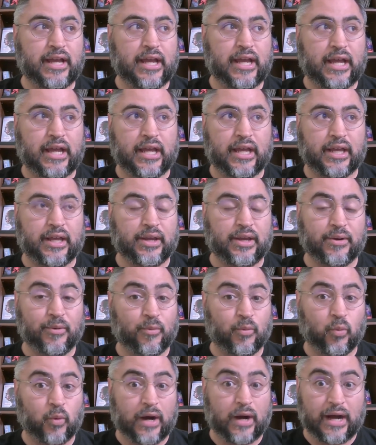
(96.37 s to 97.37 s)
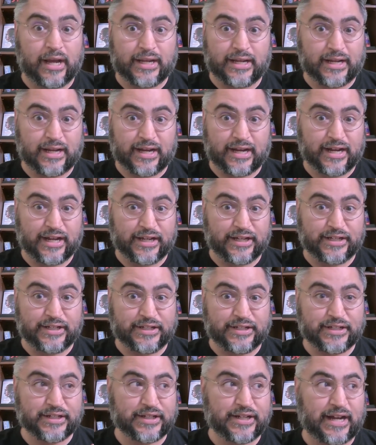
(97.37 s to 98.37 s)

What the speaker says: a wide-eyed,